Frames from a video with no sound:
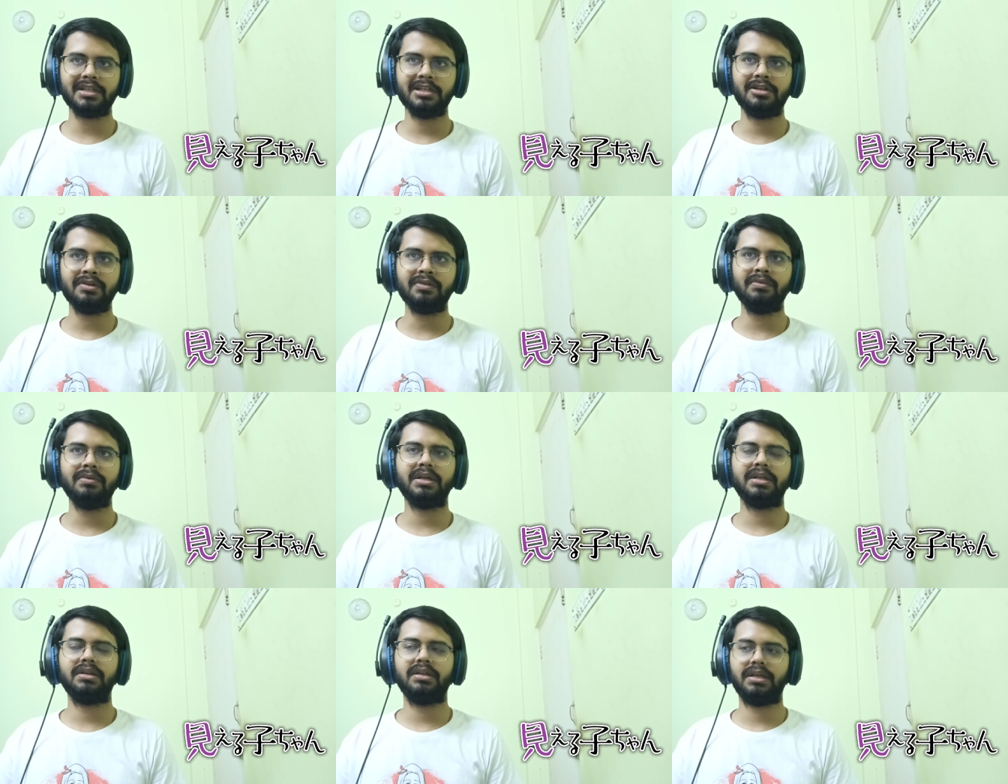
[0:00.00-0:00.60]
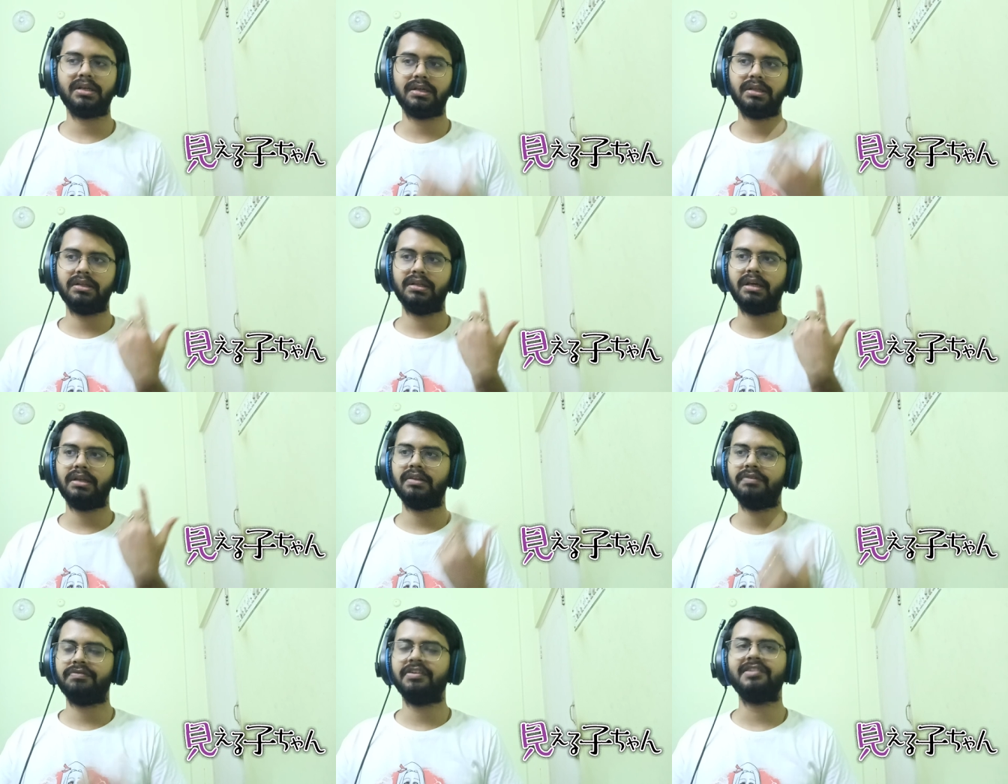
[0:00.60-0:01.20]
you know, when like
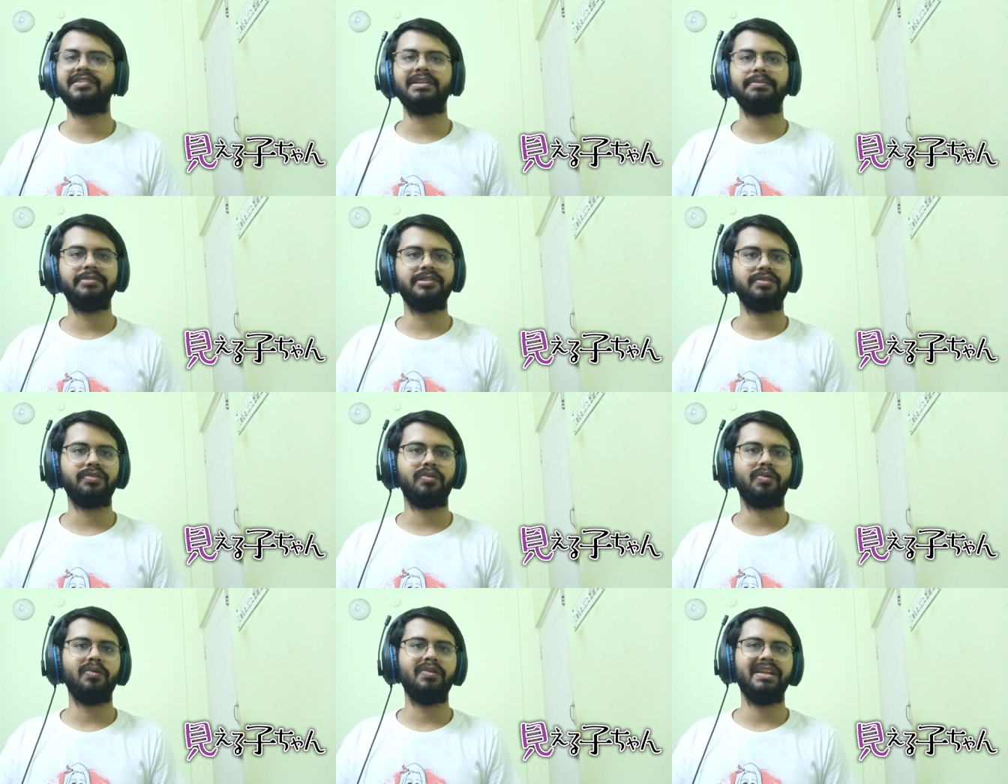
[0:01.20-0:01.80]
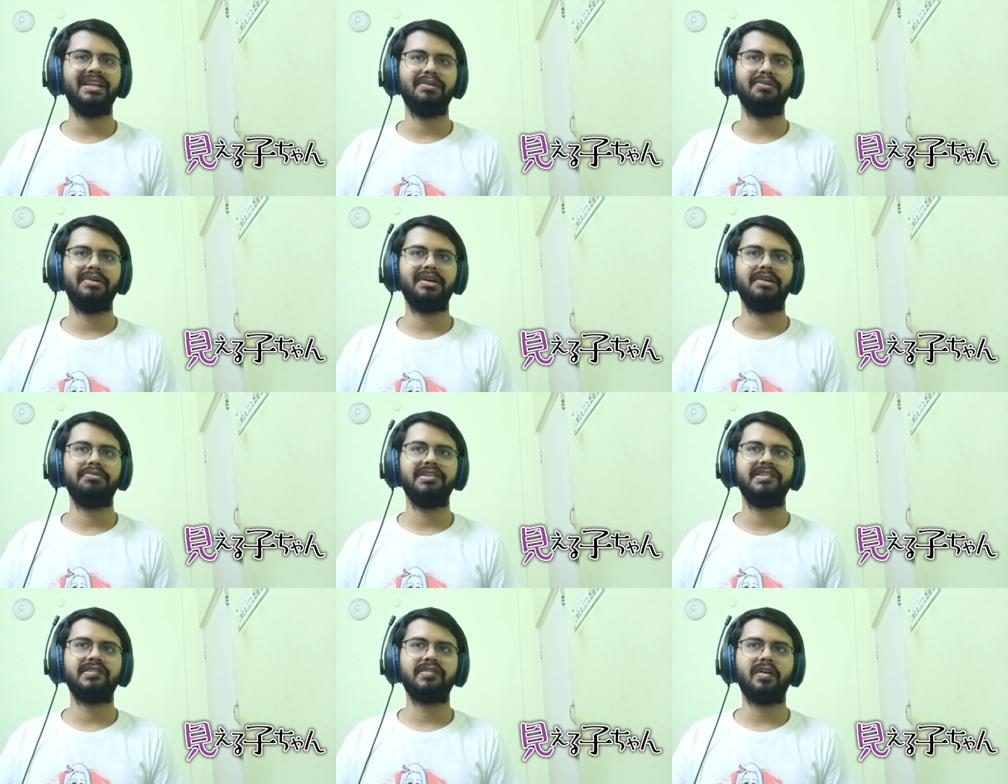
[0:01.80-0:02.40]
in the first episode only,
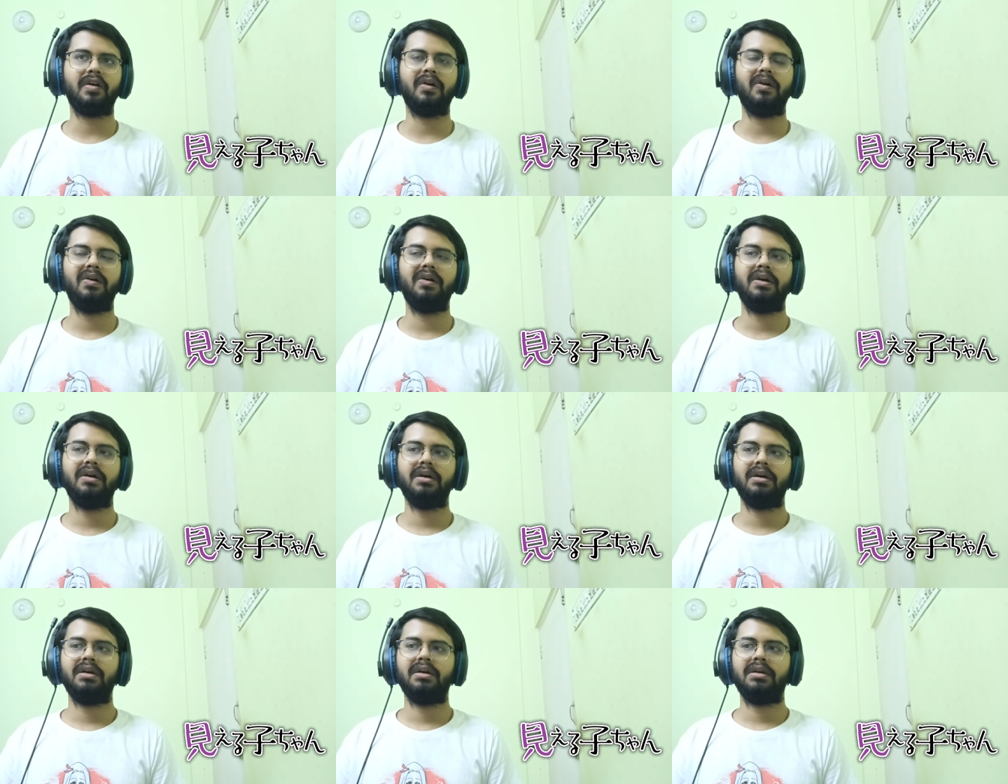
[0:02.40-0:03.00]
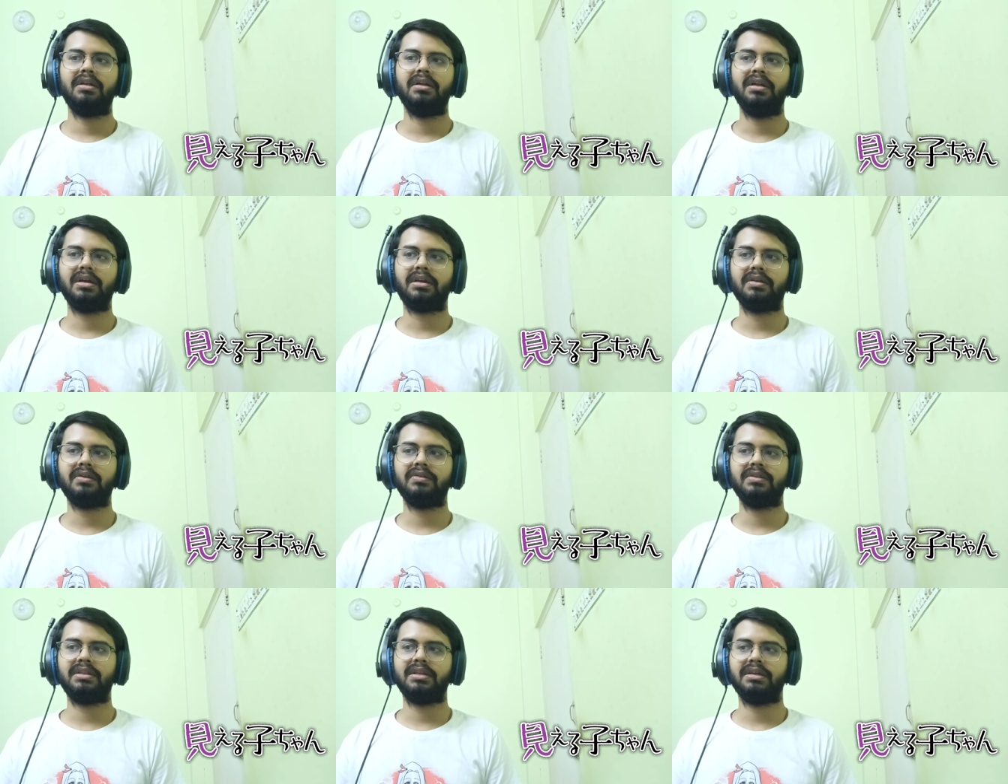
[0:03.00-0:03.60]
where we saw
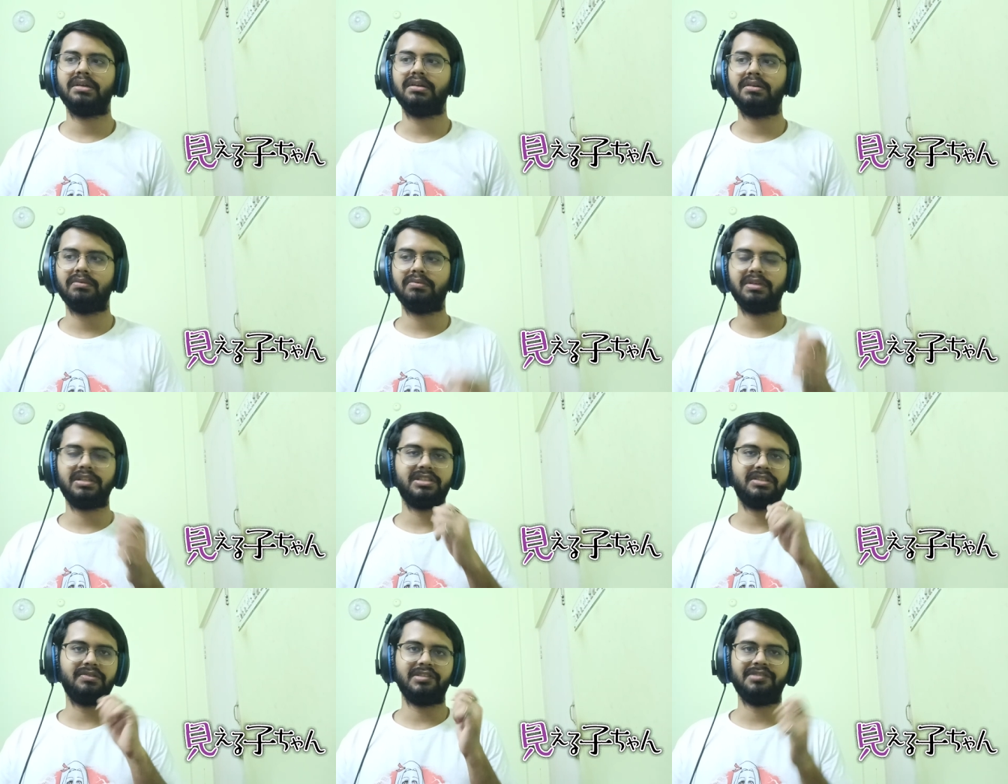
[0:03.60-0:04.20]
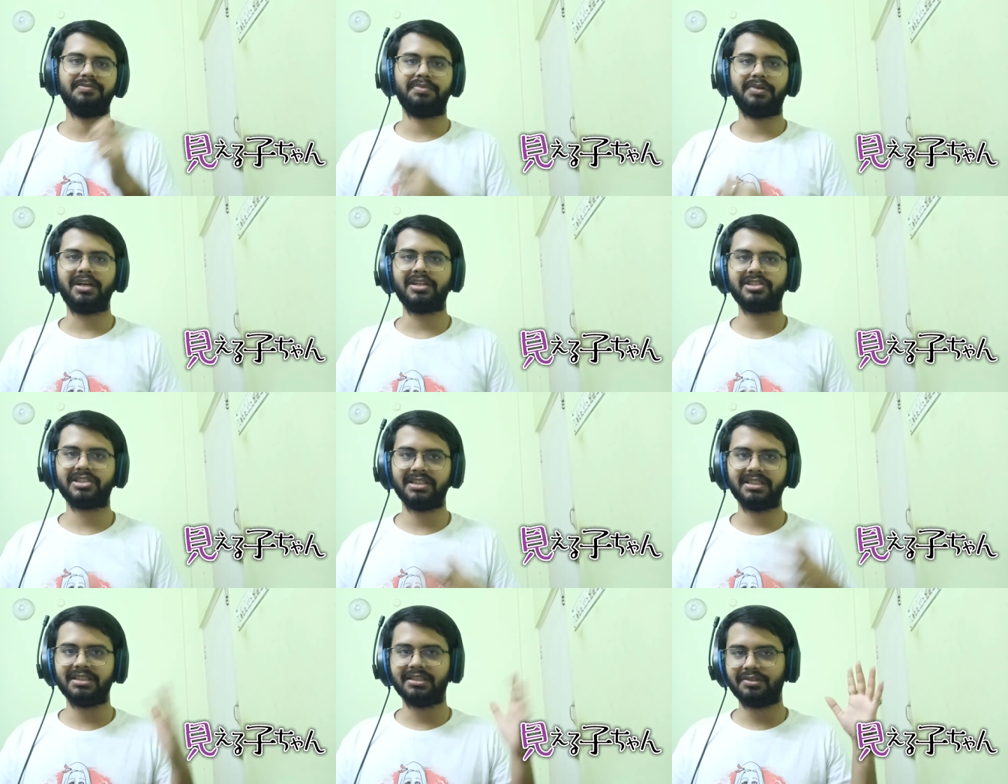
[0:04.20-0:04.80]
like, you know, the when she was
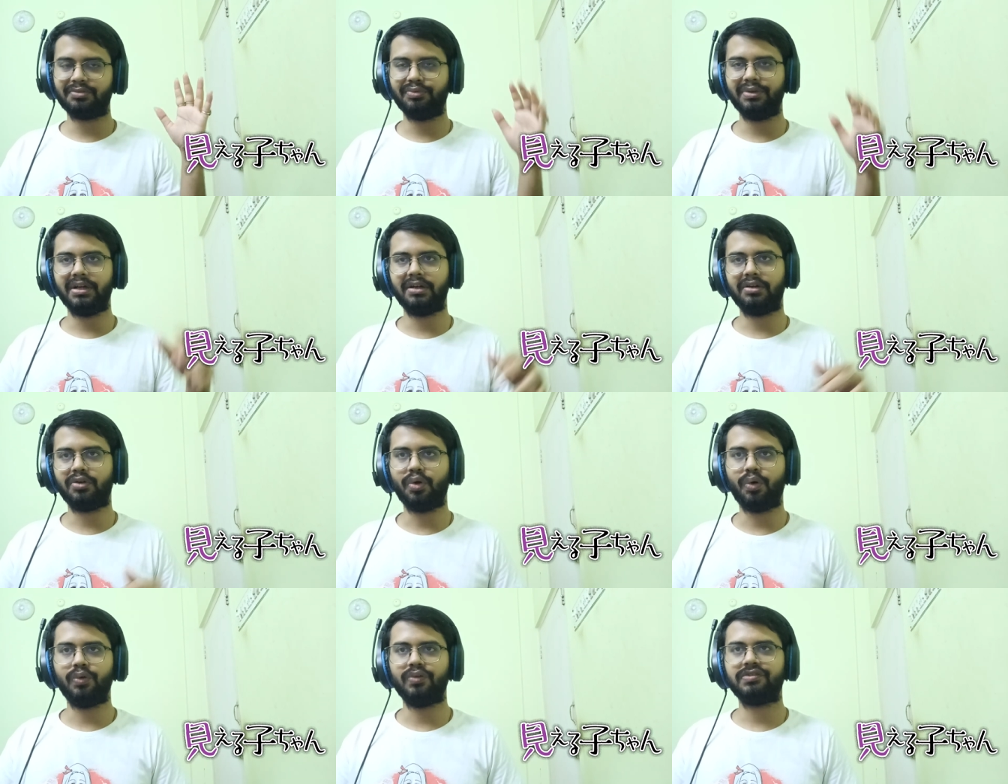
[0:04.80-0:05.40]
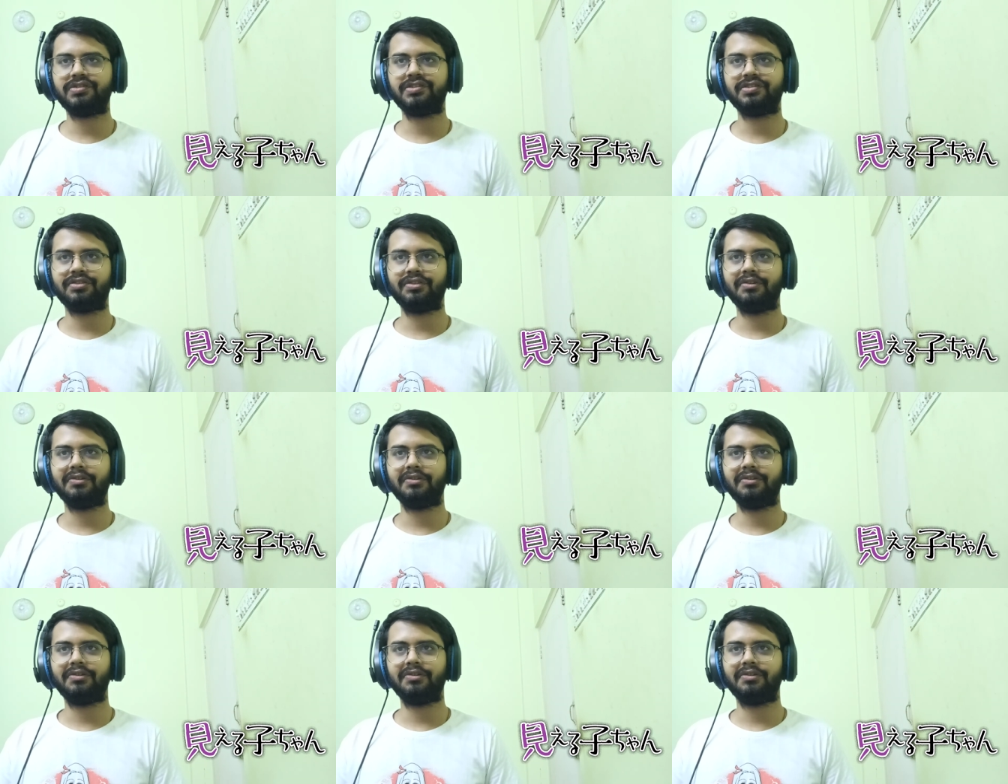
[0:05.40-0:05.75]
brushing, that weird ghost.